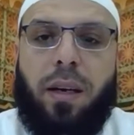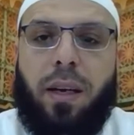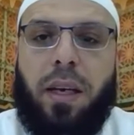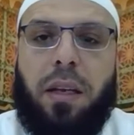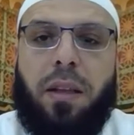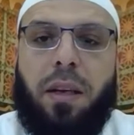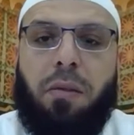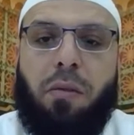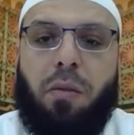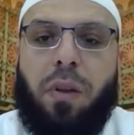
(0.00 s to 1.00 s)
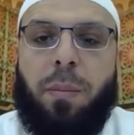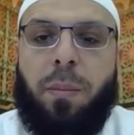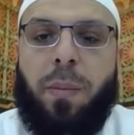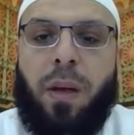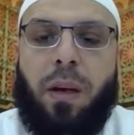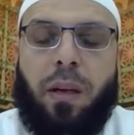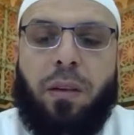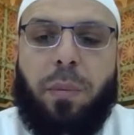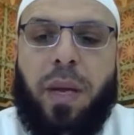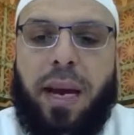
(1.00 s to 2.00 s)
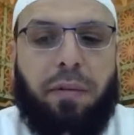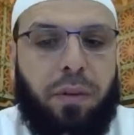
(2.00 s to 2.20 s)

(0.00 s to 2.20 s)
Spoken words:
get it done through them on your behalf,